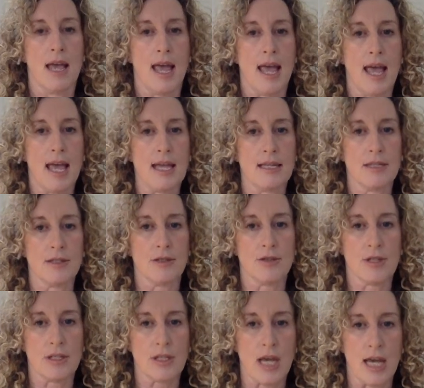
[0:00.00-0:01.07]
And
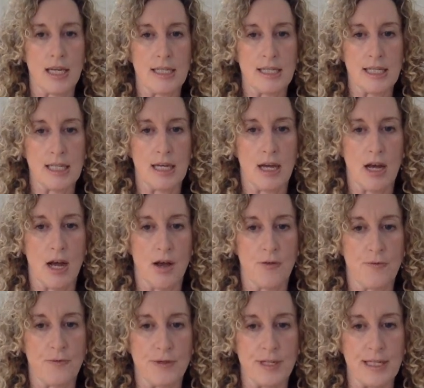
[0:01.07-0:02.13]
this idea of
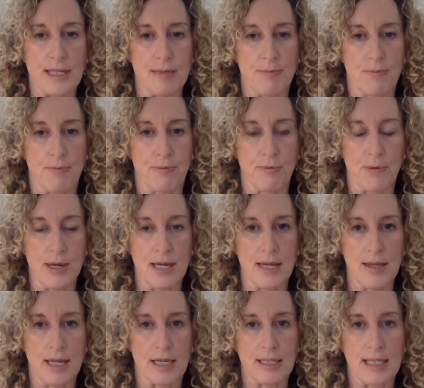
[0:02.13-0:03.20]
deep
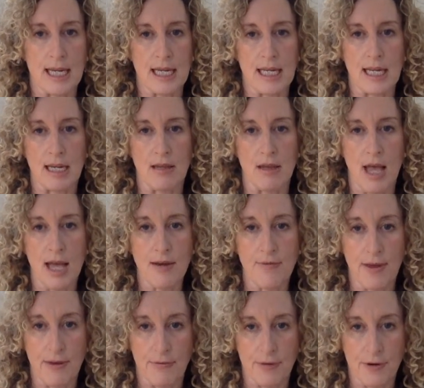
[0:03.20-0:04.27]
breathing taking a lot of
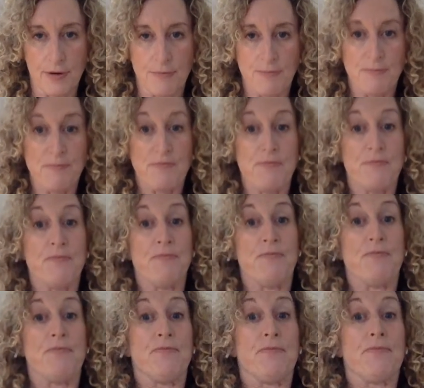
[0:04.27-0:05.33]
effort
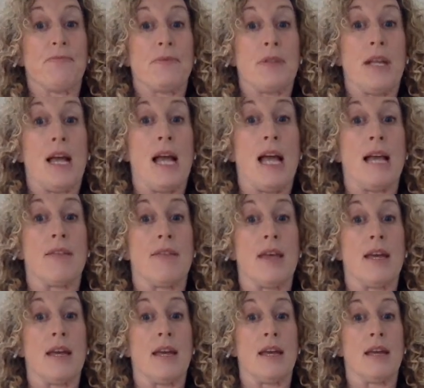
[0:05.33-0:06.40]
and
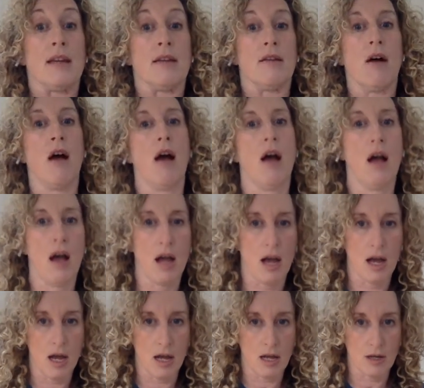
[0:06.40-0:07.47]
then
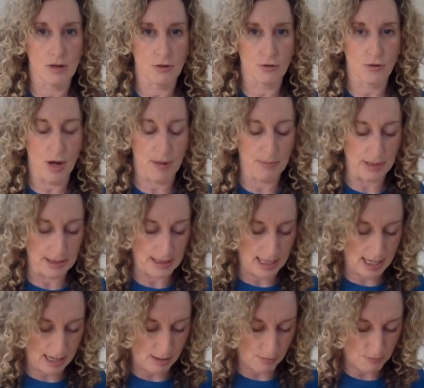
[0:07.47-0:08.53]
dropping
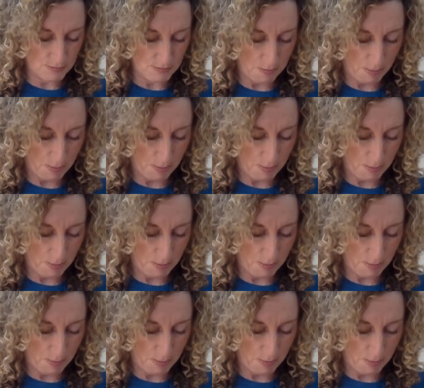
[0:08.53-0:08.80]
down.